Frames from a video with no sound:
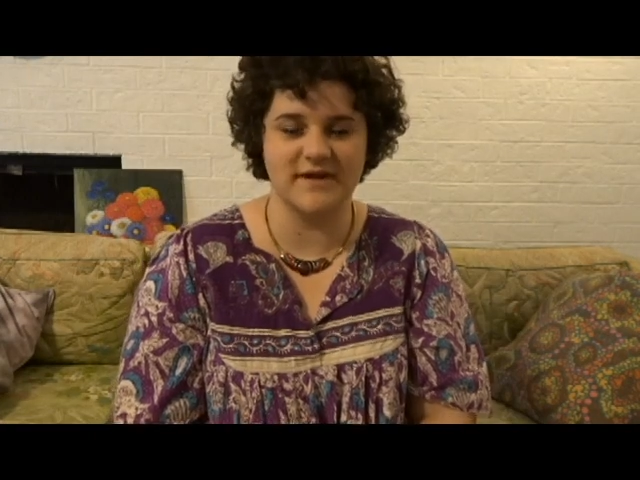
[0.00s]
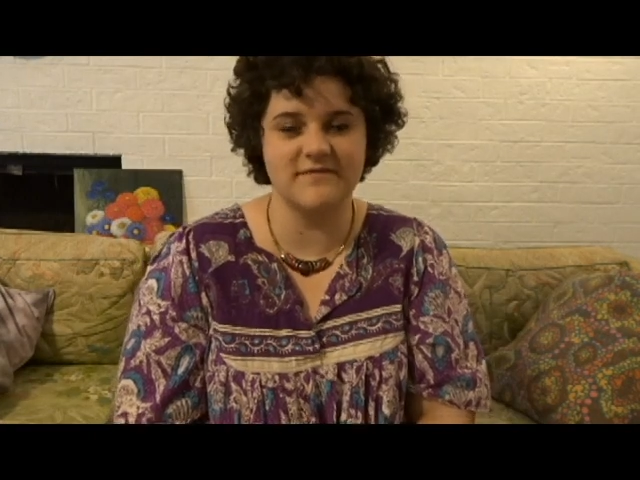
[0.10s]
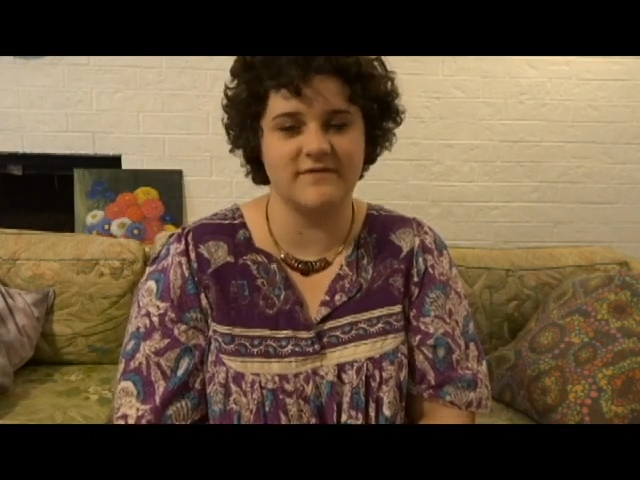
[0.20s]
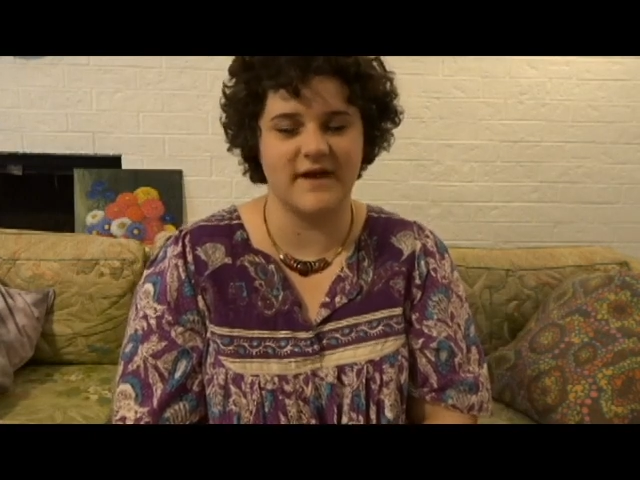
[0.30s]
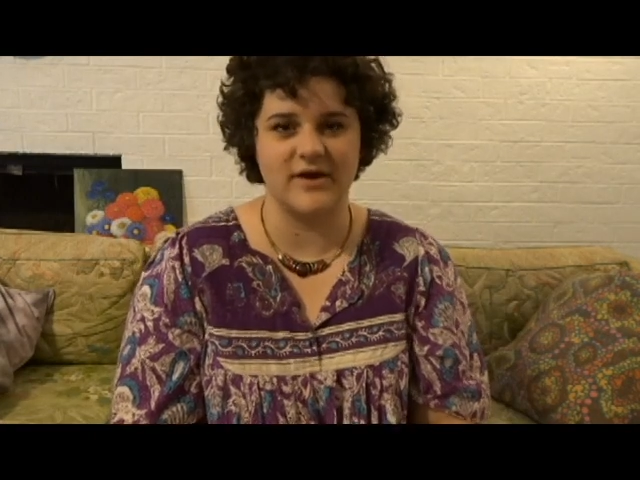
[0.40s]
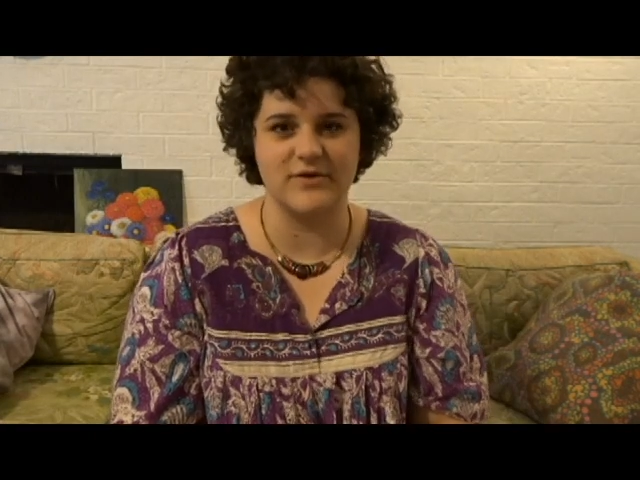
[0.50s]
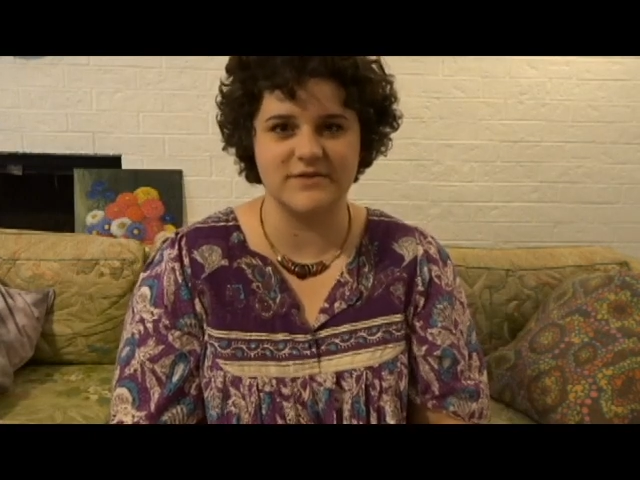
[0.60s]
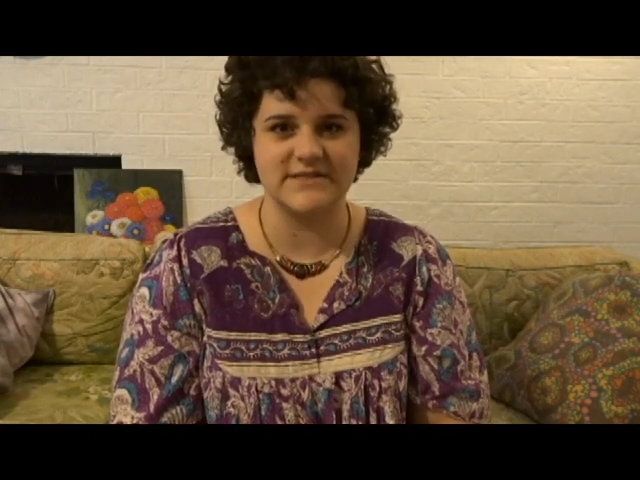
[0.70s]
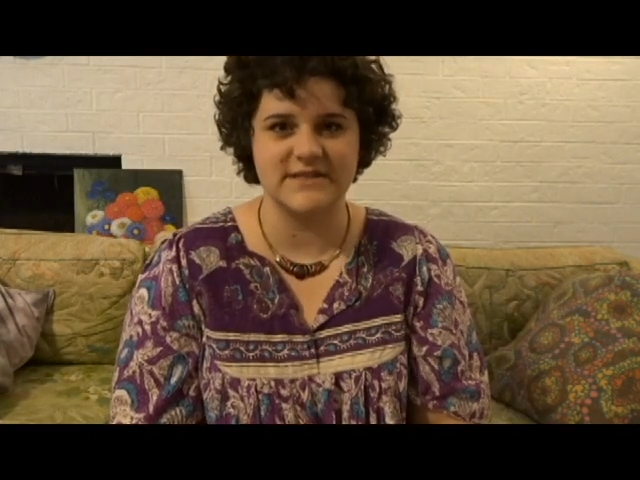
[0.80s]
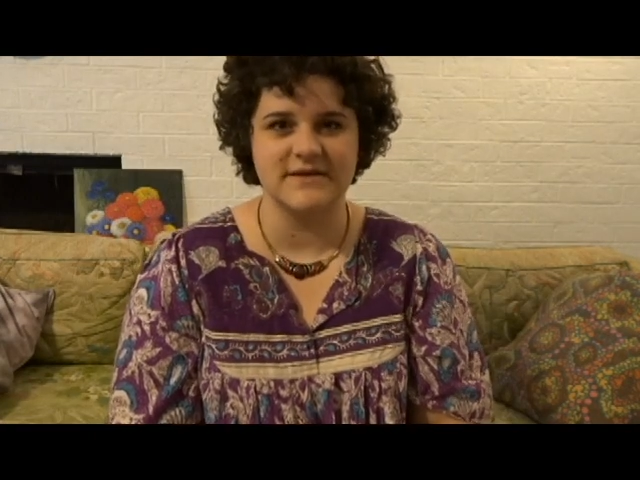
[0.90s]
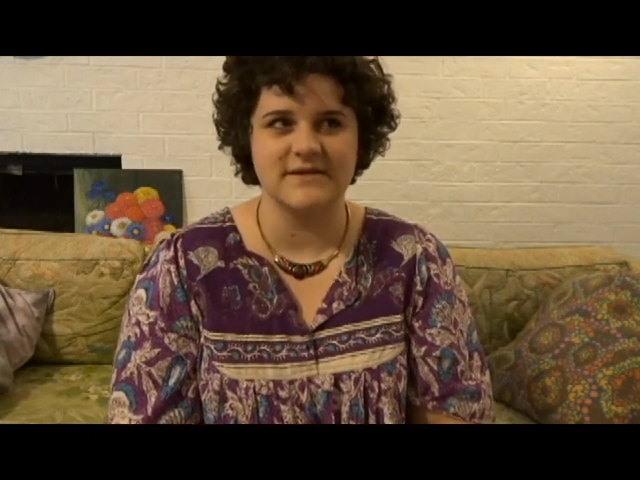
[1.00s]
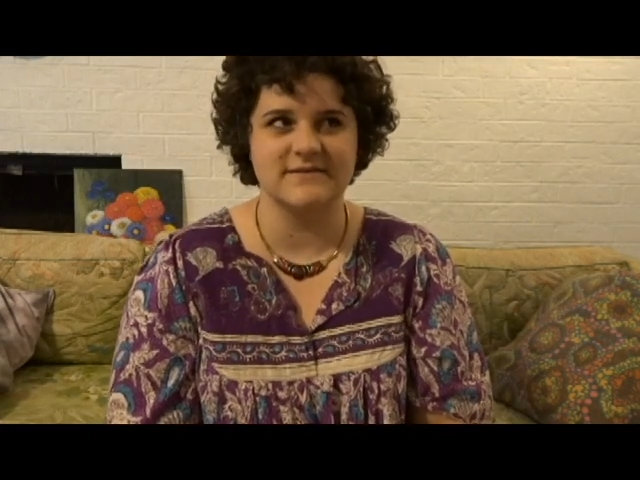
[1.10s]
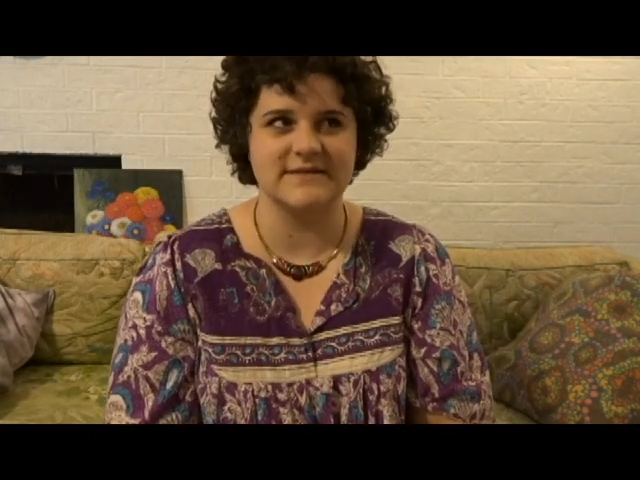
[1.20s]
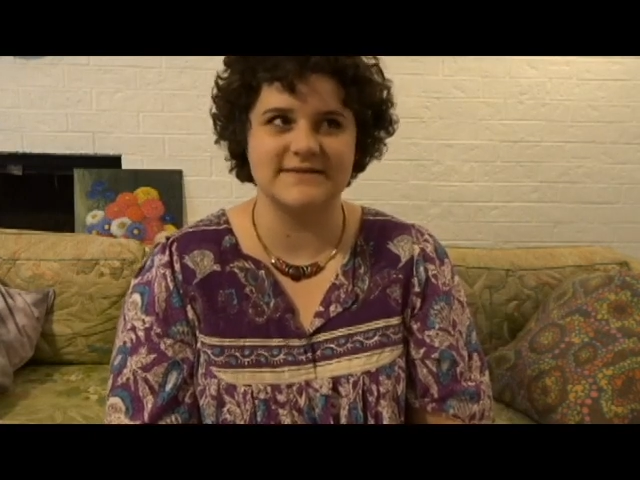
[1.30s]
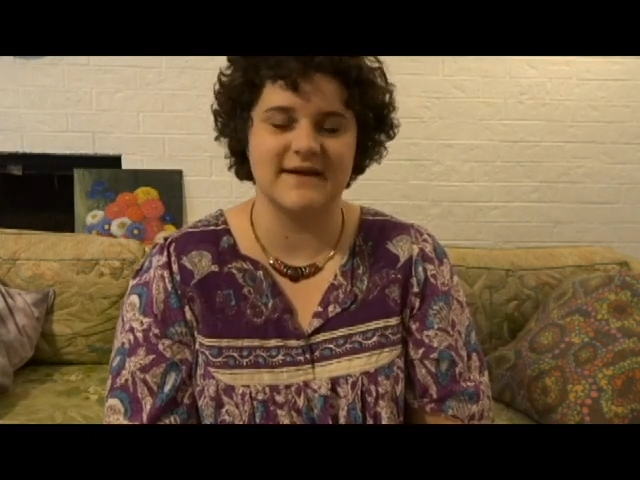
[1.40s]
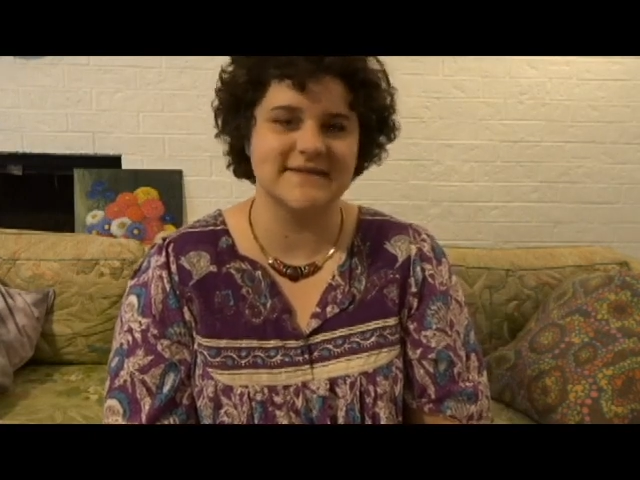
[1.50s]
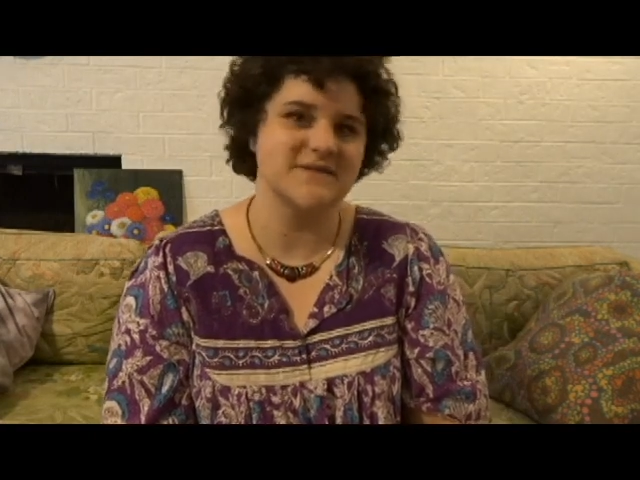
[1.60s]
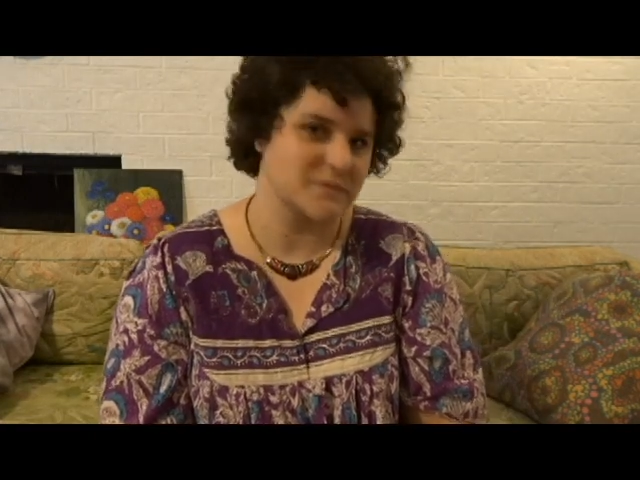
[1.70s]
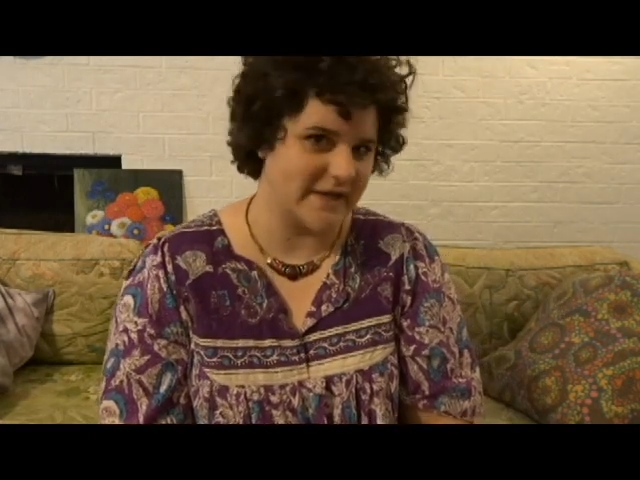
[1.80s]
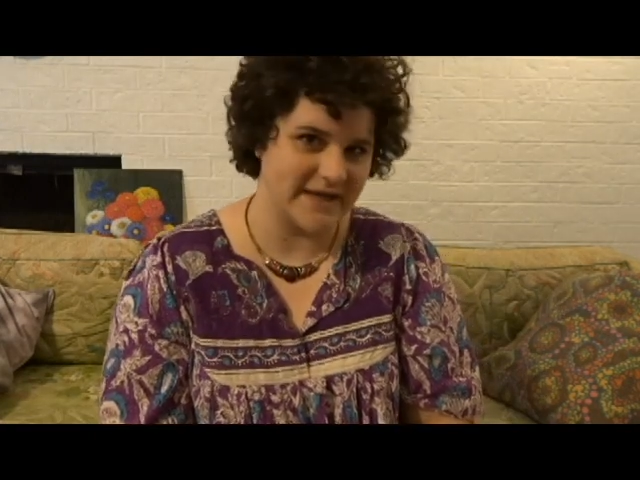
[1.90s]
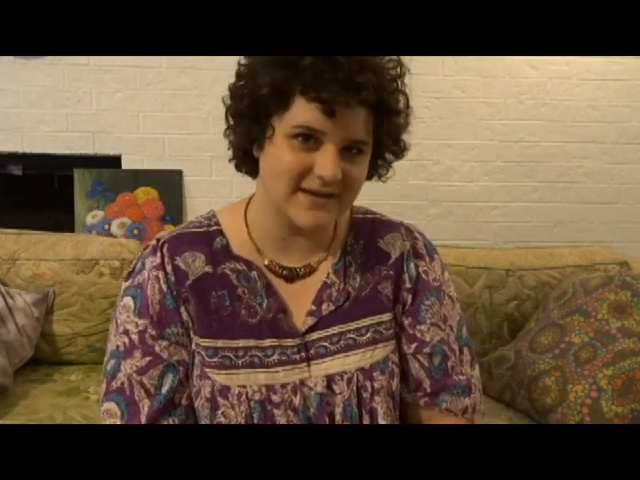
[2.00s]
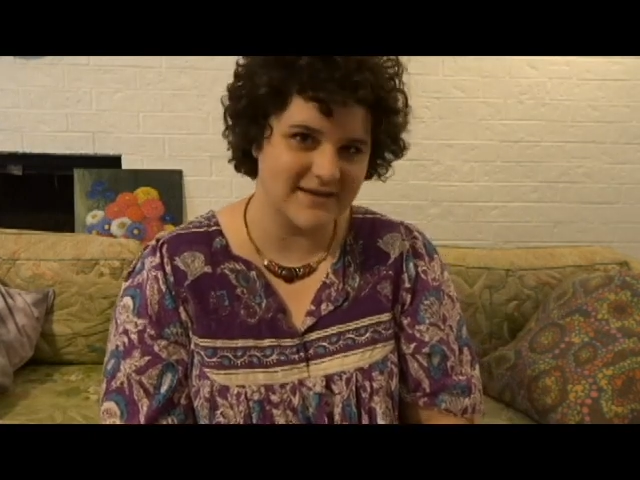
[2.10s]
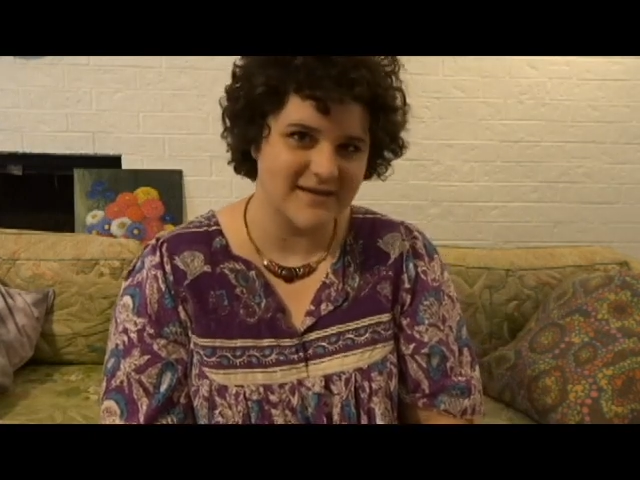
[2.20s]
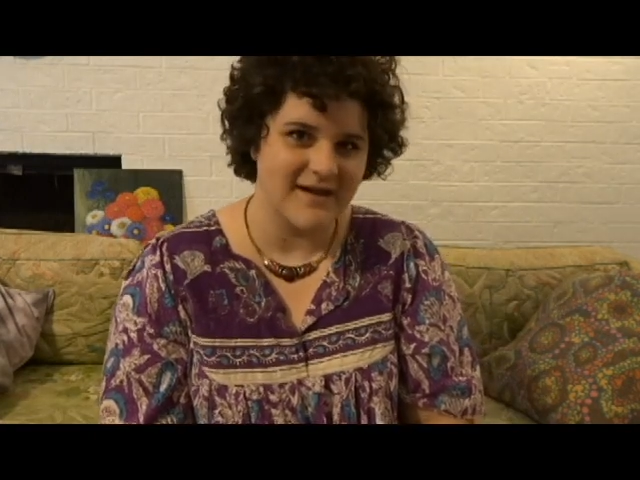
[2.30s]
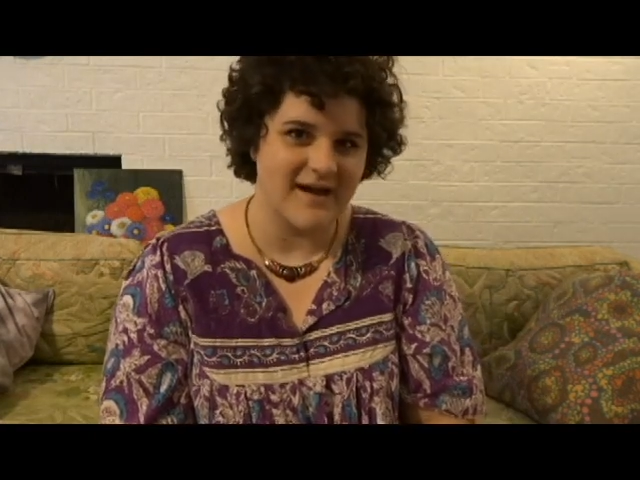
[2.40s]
found this last week.